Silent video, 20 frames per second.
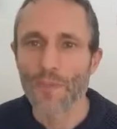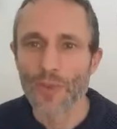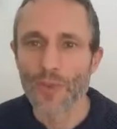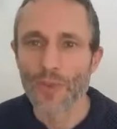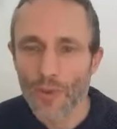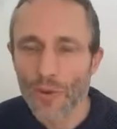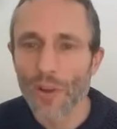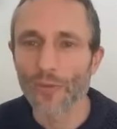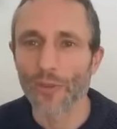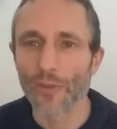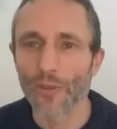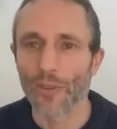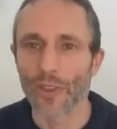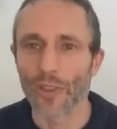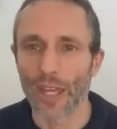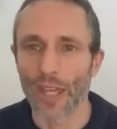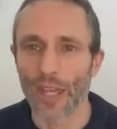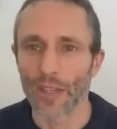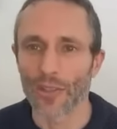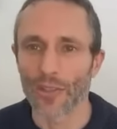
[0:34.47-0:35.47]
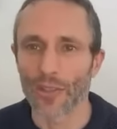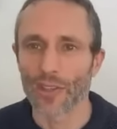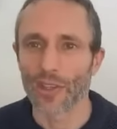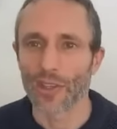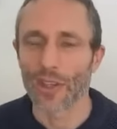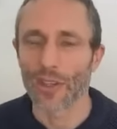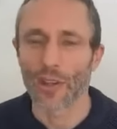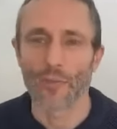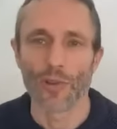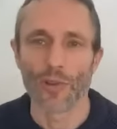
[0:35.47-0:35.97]
beautiful
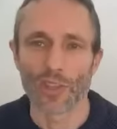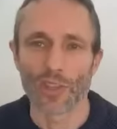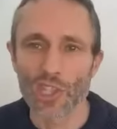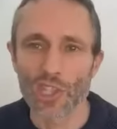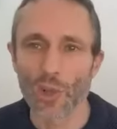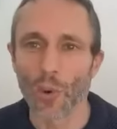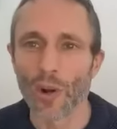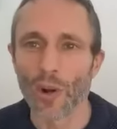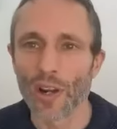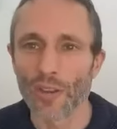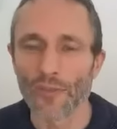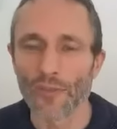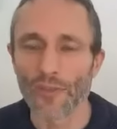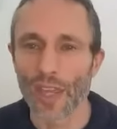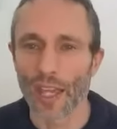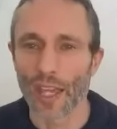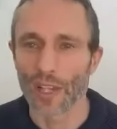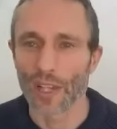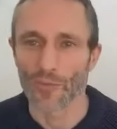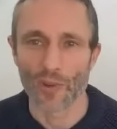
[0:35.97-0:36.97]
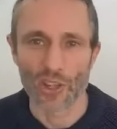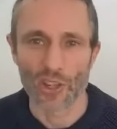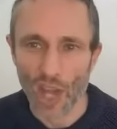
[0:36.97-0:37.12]
things, restorative things,